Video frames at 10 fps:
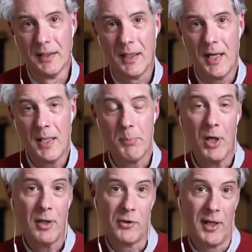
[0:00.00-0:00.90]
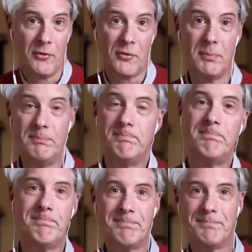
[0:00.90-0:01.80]
I apologized.
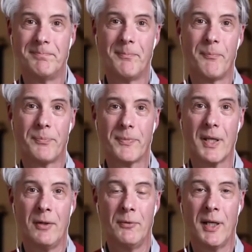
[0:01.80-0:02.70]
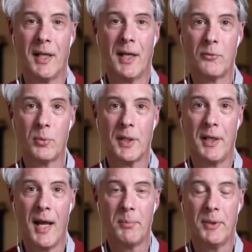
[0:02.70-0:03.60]
I realized what had
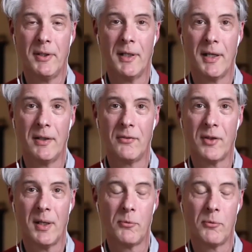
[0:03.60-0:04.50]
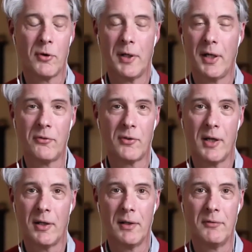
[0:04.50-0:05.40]
happened, and I said, "I'm sorry, I
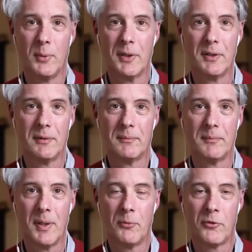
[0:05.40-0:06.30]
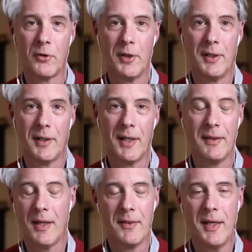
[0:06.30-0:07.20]
scared everyone. I'm sorry."
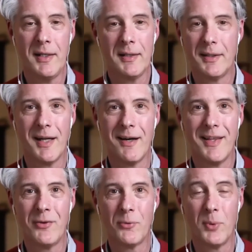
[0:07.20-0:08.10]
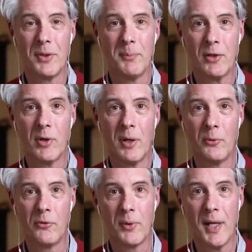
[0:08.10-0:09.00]
And they didn't care. They just wanted to make sure I
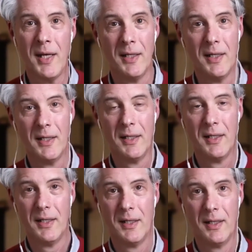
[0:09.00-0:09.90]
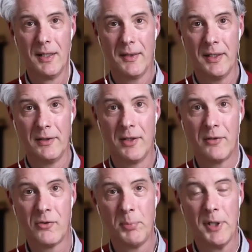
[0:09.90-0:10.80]
was okay. They had done
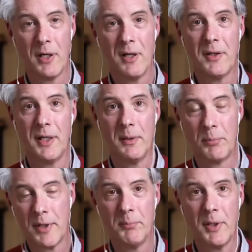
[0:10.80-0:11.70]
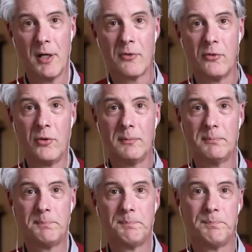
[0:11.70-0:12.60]
CPR. They had given me oxygen.